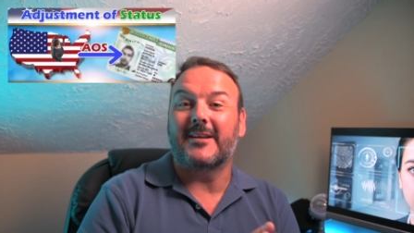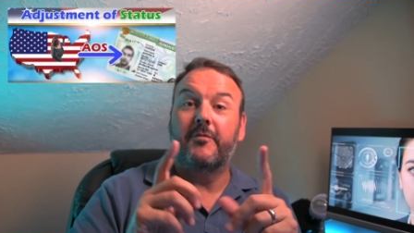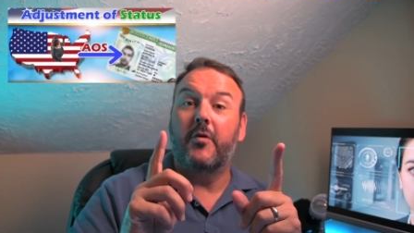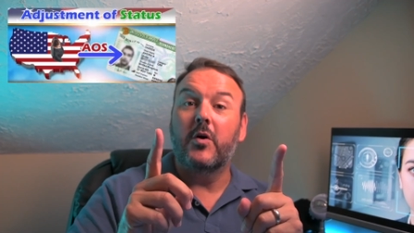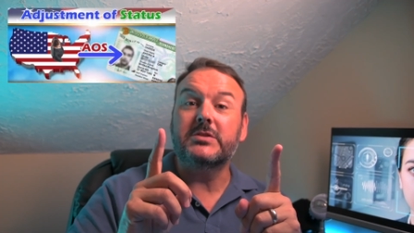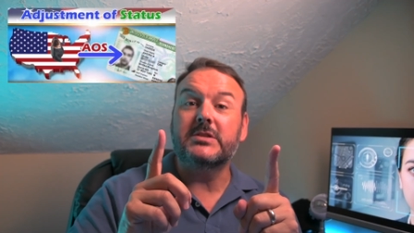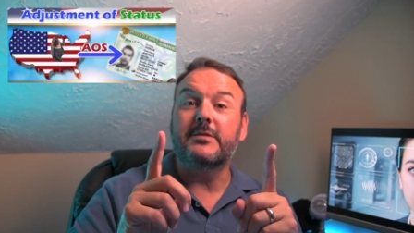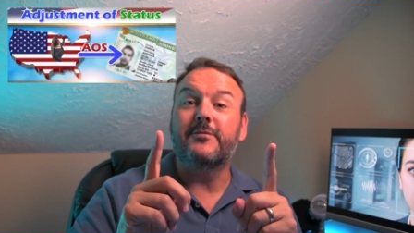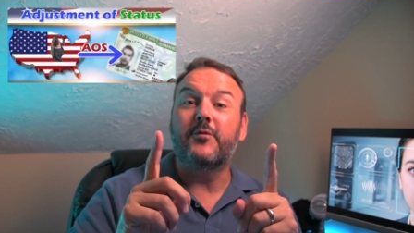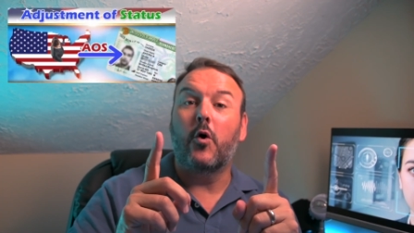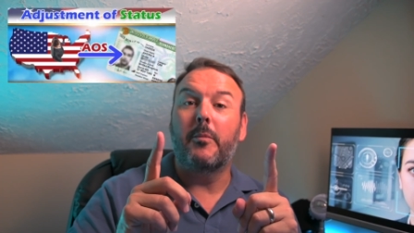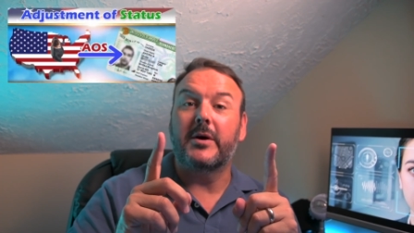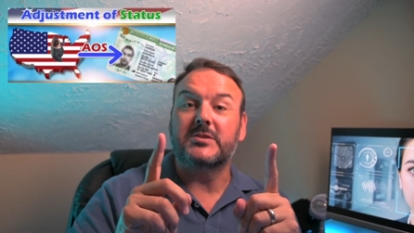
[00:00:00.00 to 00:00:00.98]
First and
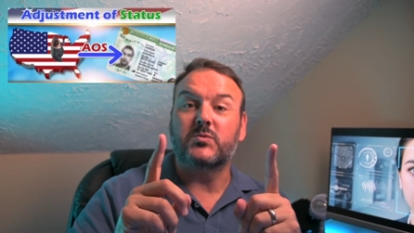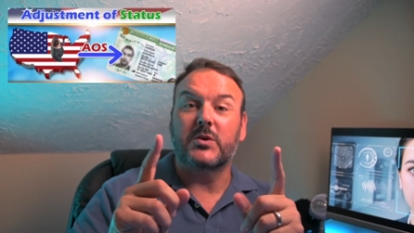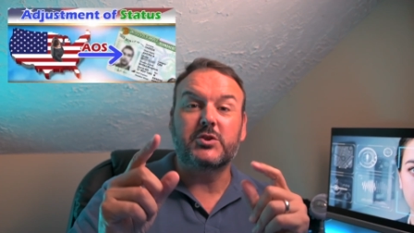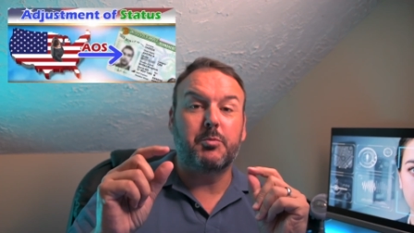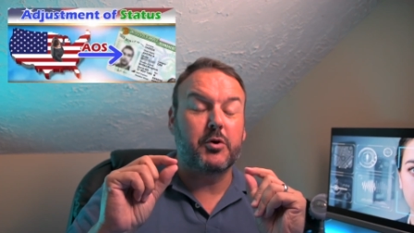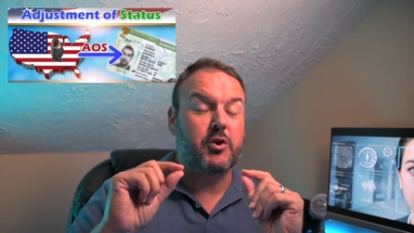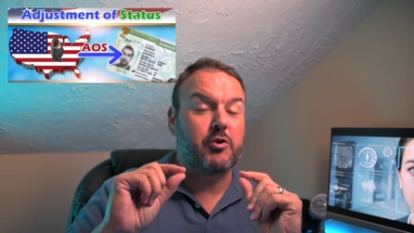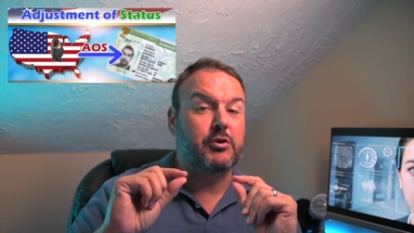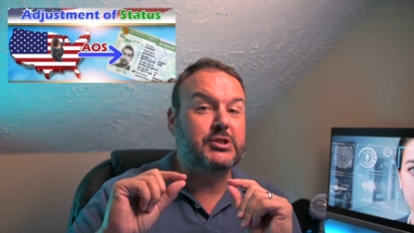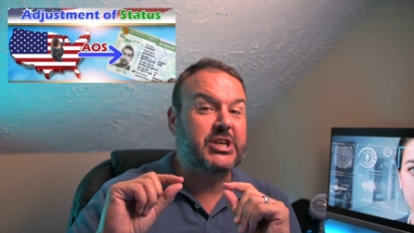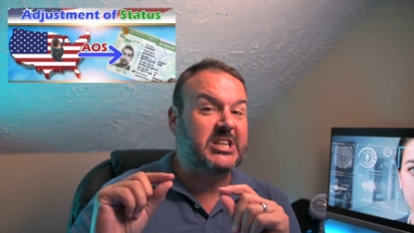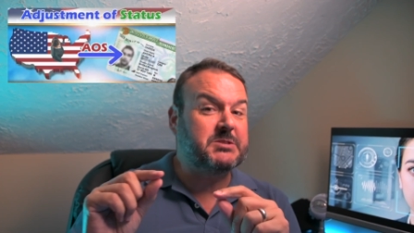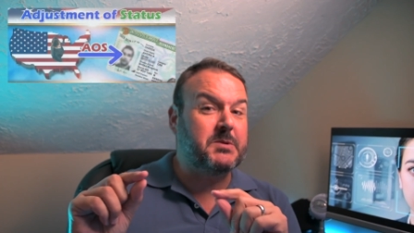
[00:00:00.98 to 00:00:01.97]
foremost, once you put your
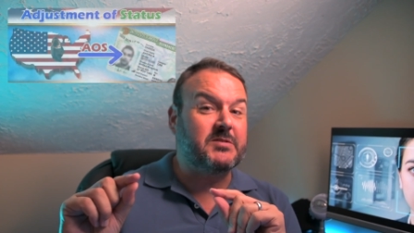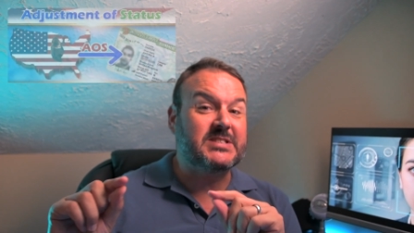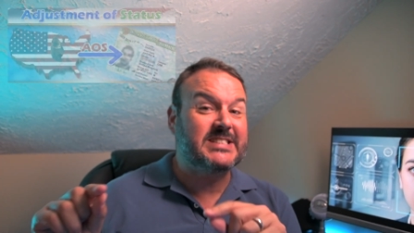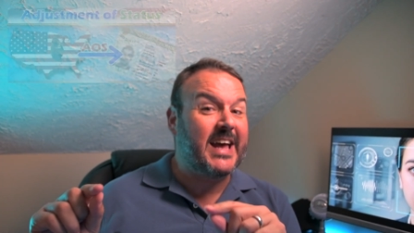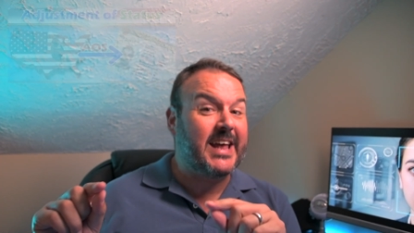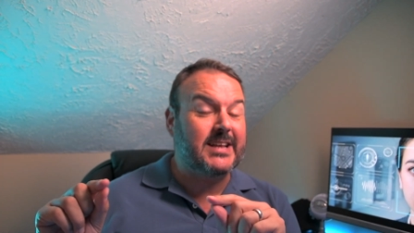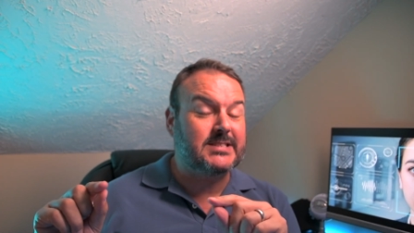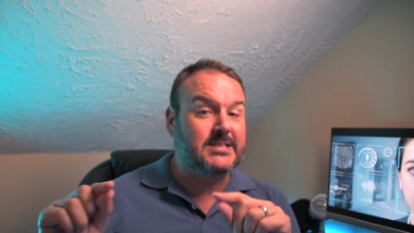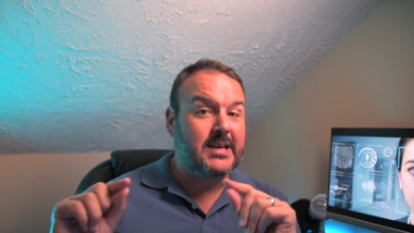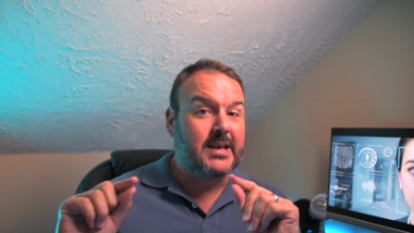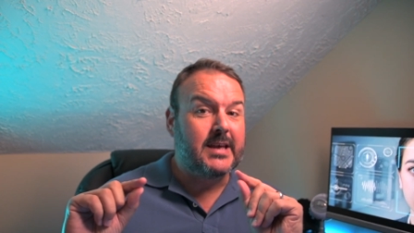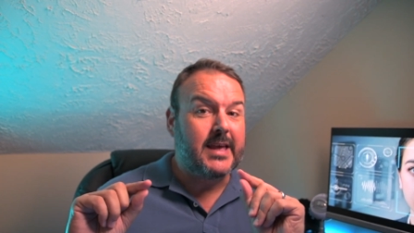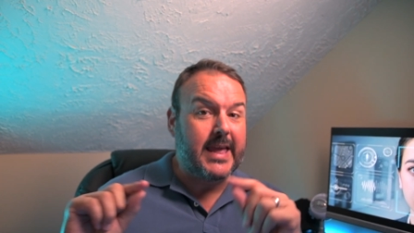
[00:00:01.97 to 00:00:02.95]
adjustment of status
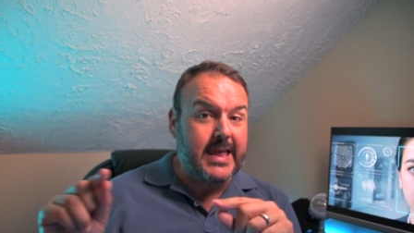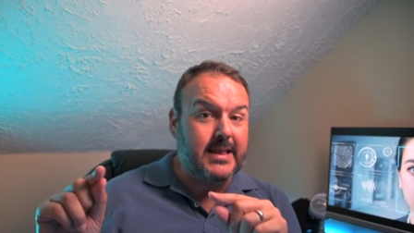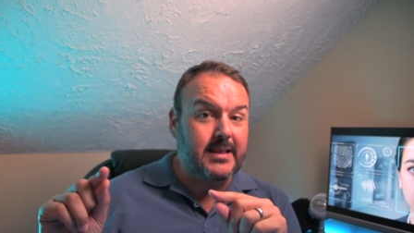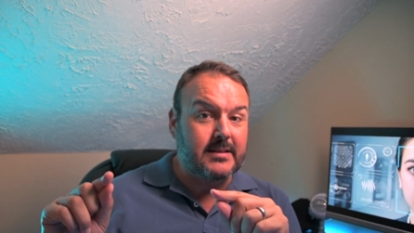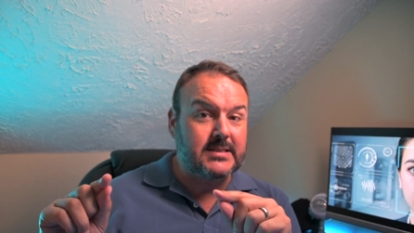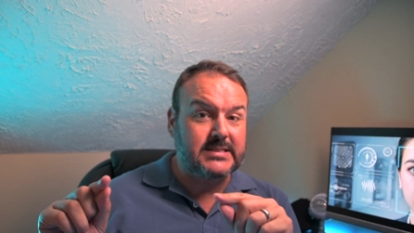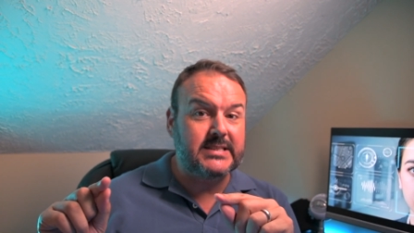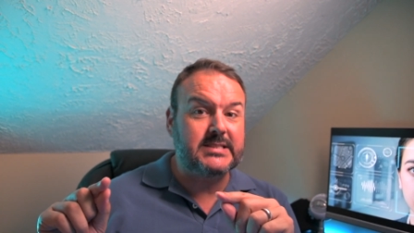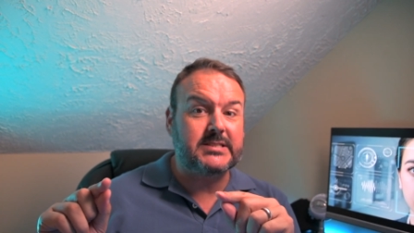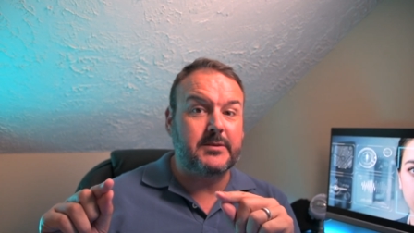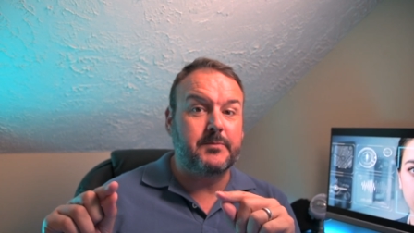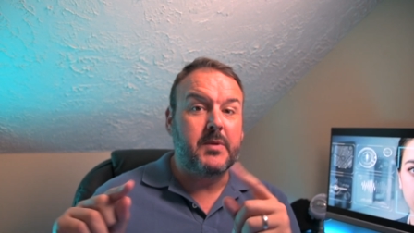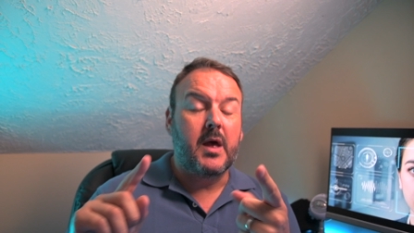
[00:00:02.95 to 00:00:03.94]
in the
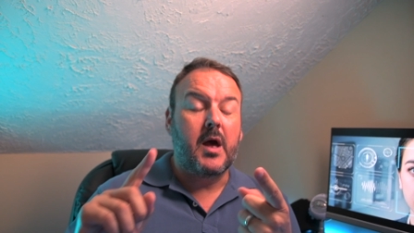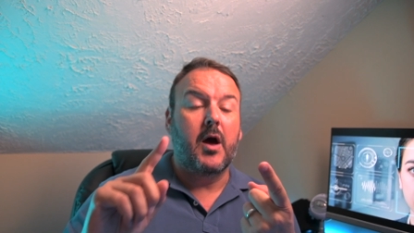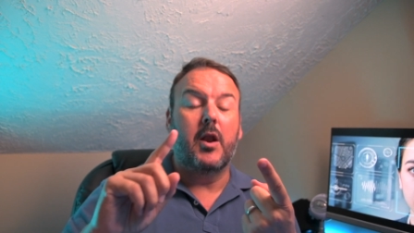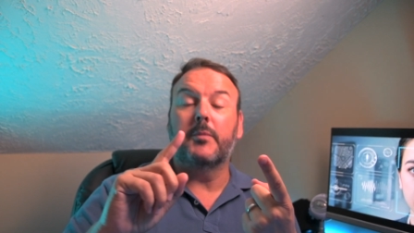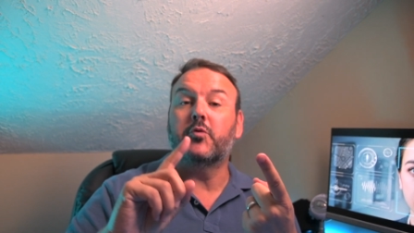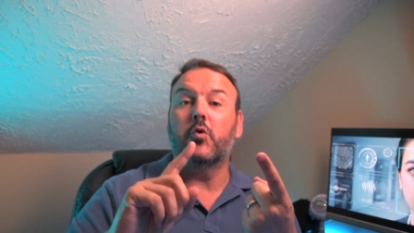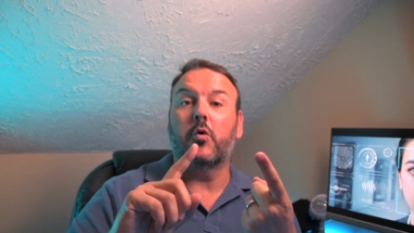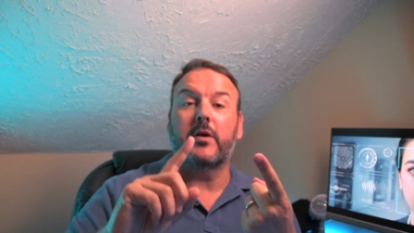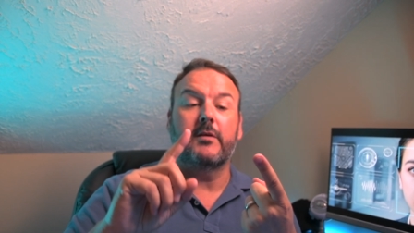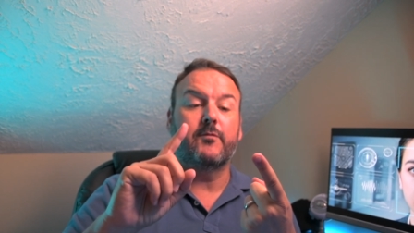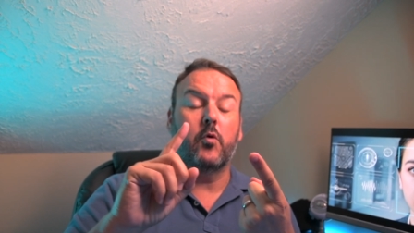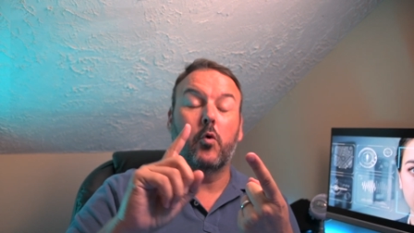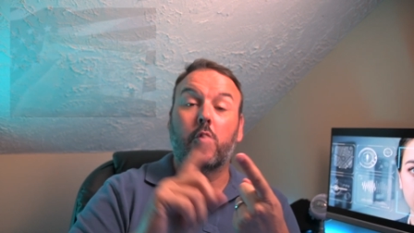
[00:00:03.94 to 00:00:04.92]
system, and I'm talking
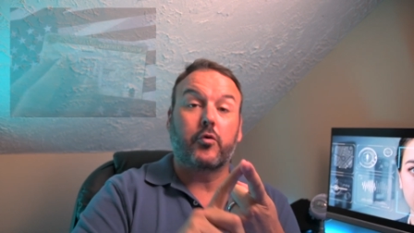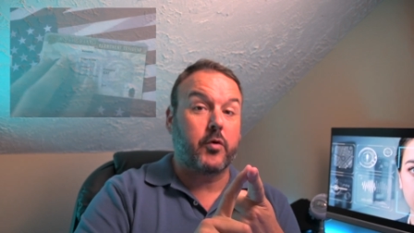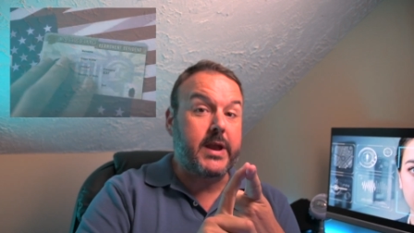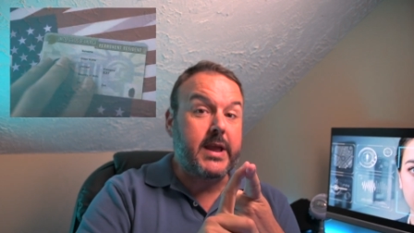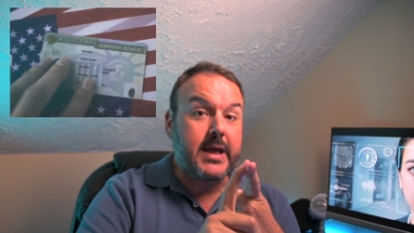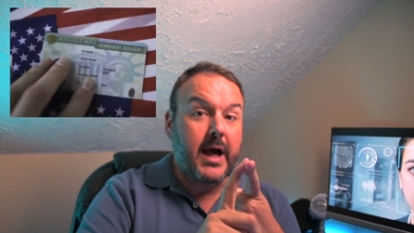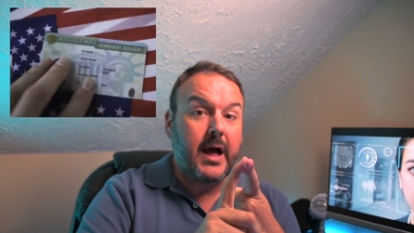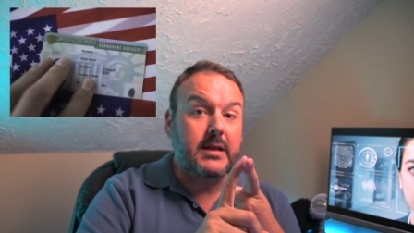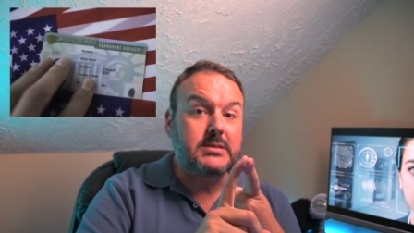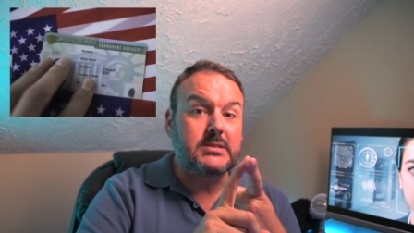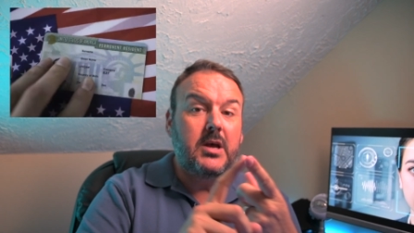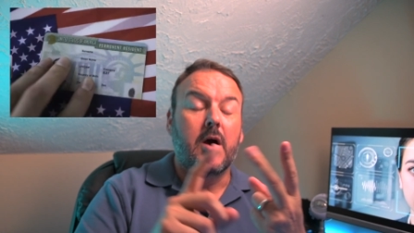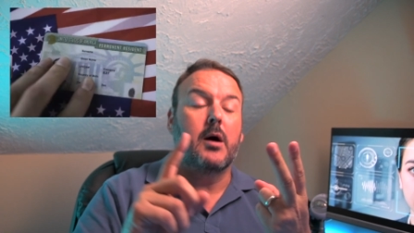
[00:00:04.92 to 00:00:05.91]
for green
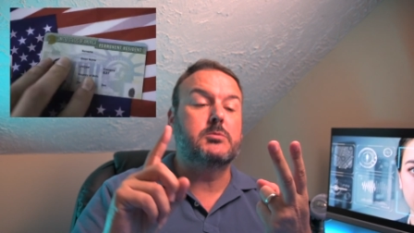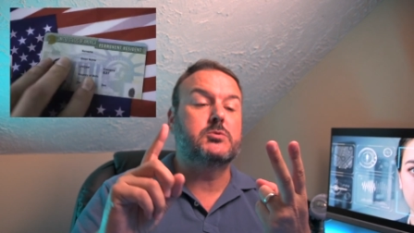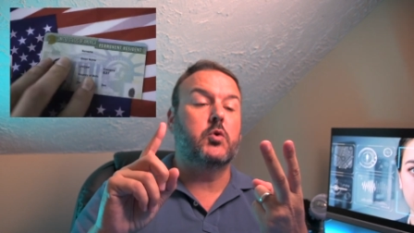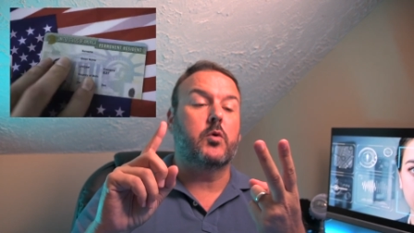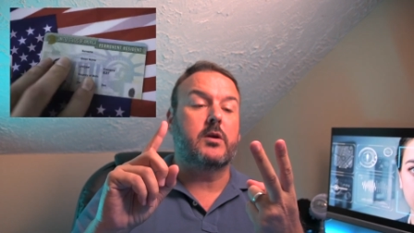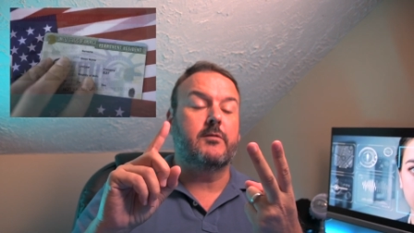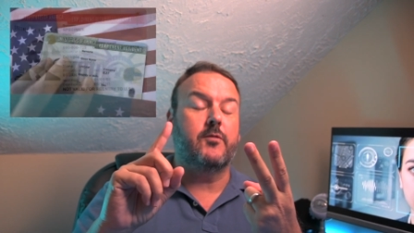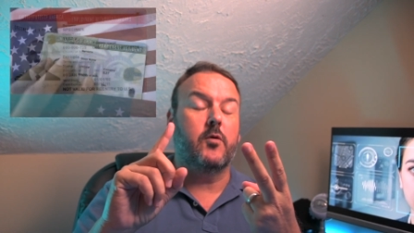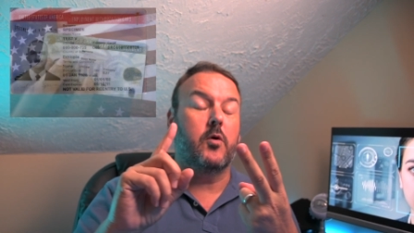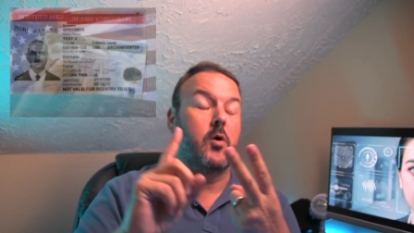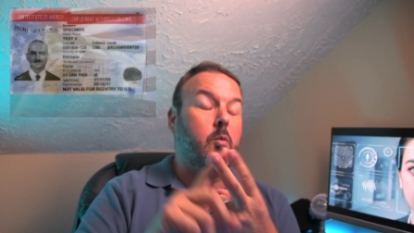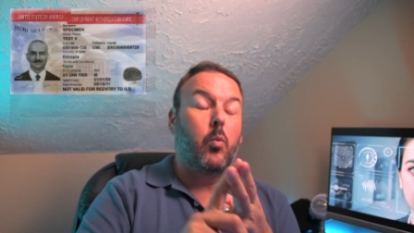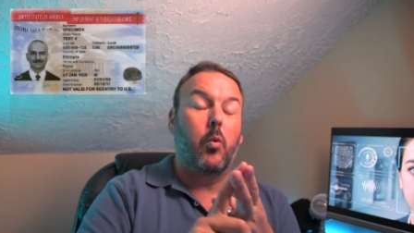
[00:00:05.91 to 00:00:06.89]
cards, I'm talking
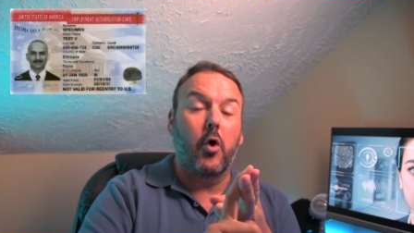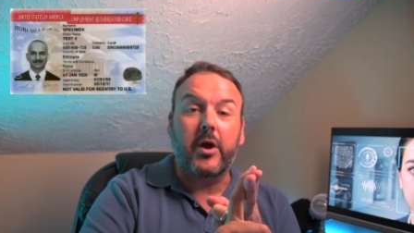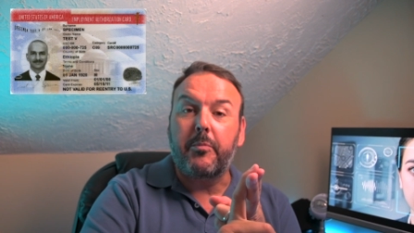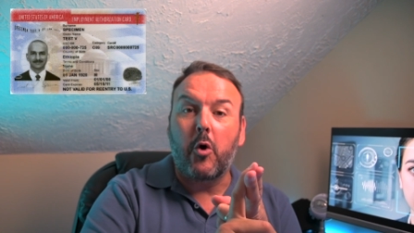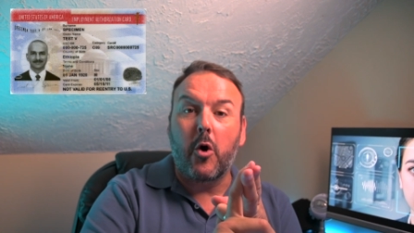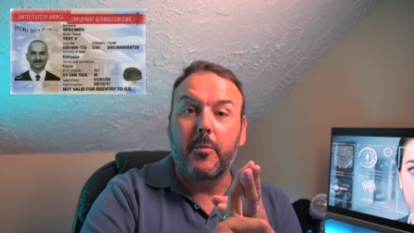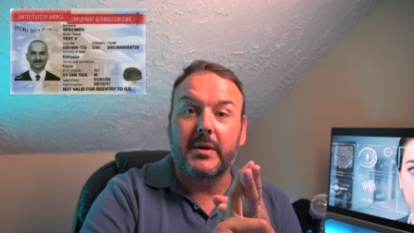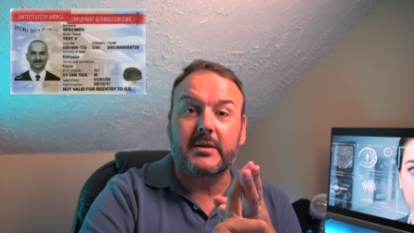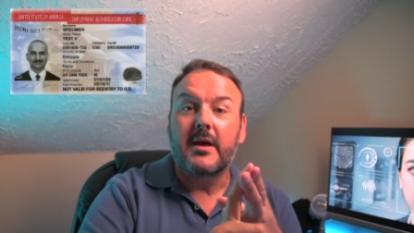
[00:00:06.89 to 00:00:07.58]
for work permit,